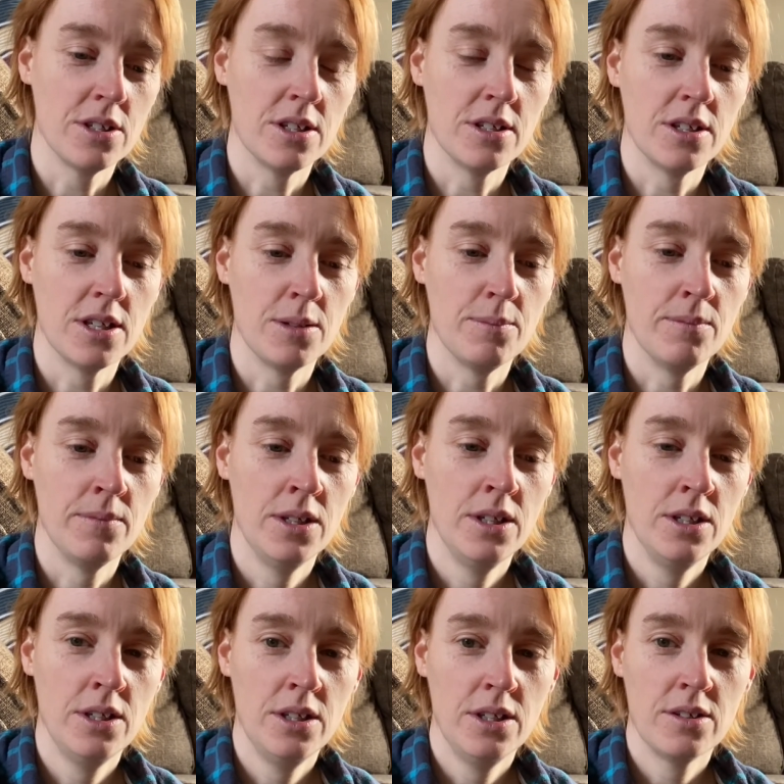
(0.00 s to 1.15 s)
And
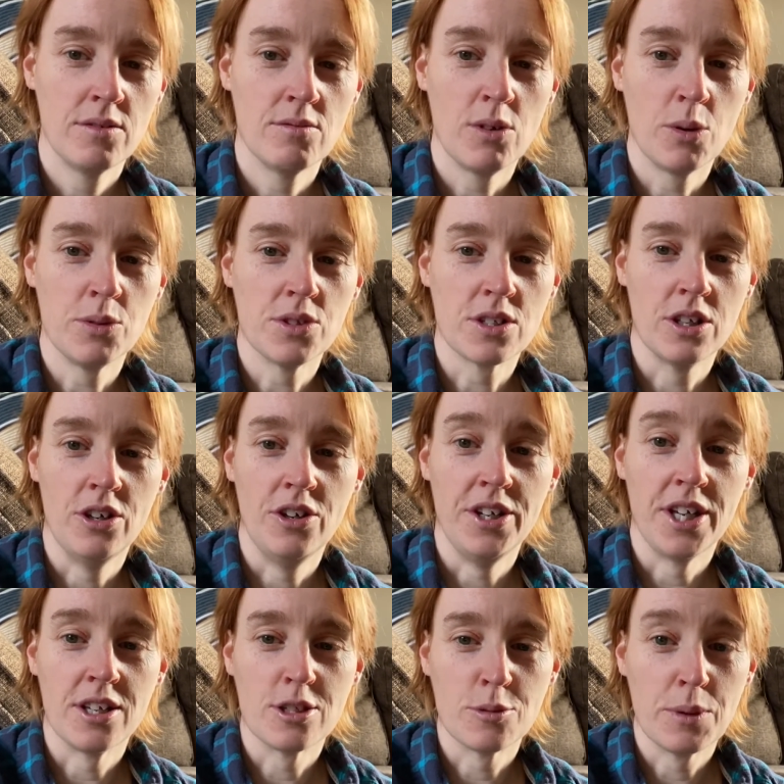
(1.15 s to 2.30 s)
Rowan's
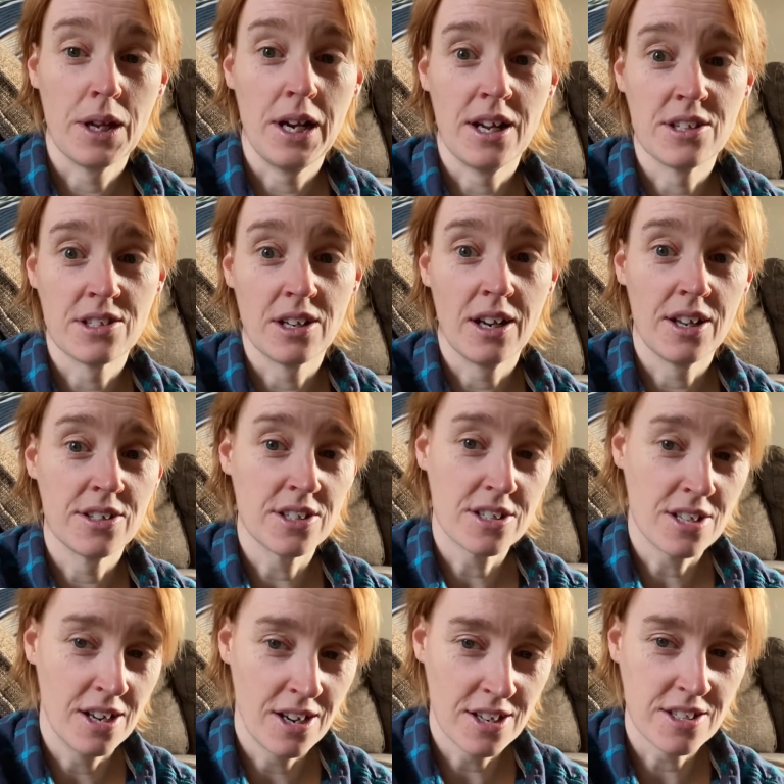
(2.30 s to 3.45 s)
learning to be less and less
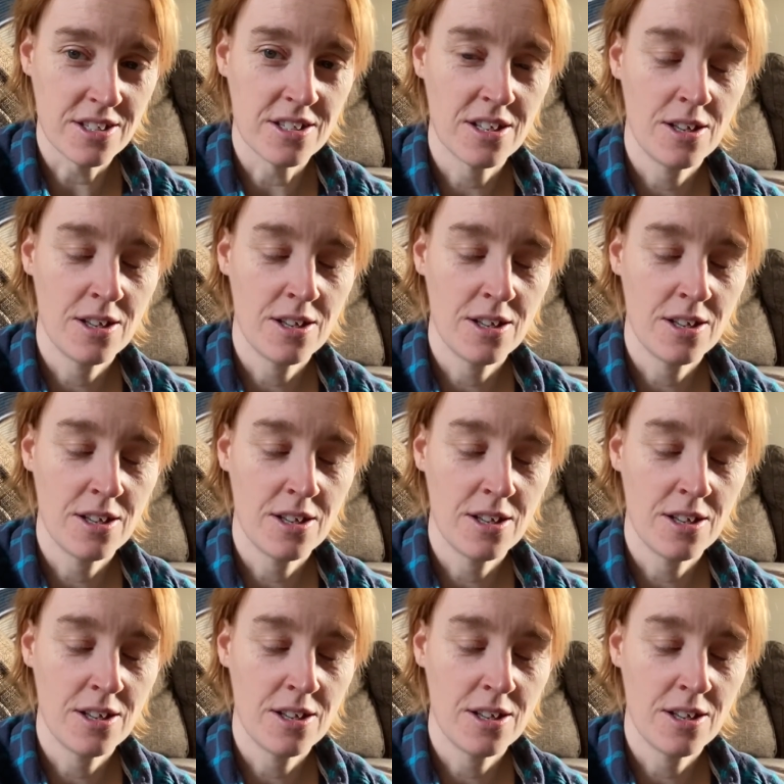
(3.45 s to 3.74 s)
excited.